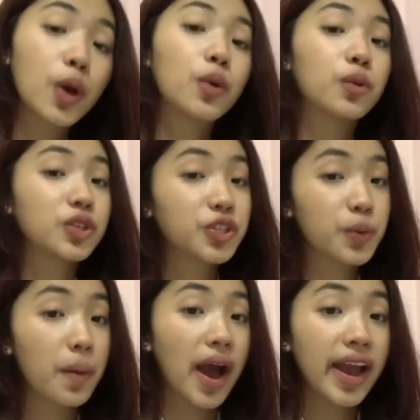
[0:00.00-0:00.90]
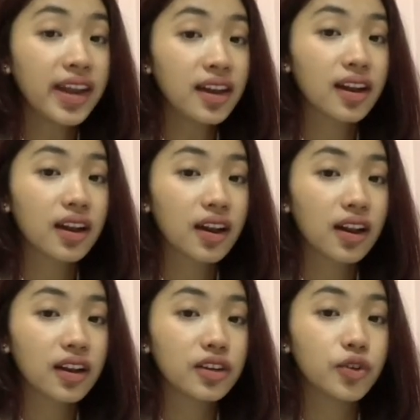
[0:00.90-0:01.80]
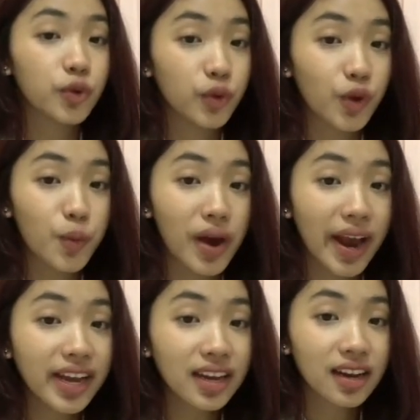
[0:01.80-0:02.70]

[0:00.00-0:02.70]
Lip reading: would you mind, do you mind,